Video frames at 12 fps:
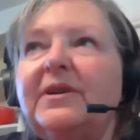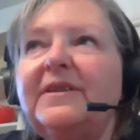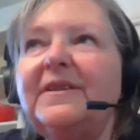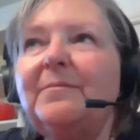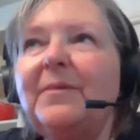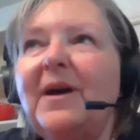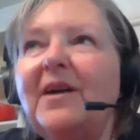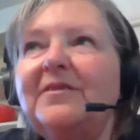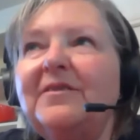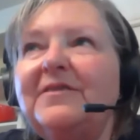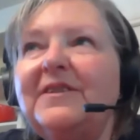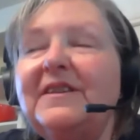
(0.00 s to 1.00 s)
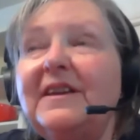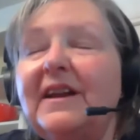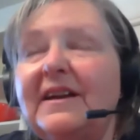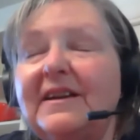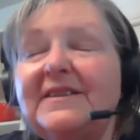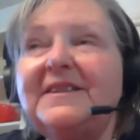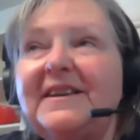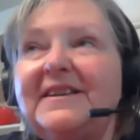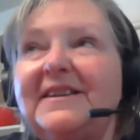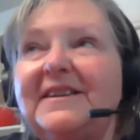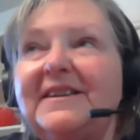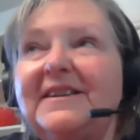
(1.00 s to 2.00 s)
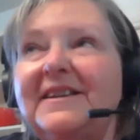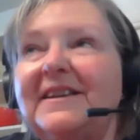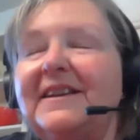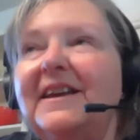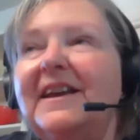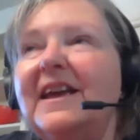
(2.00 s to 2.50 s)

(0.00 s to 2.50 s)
in the biography that I sent in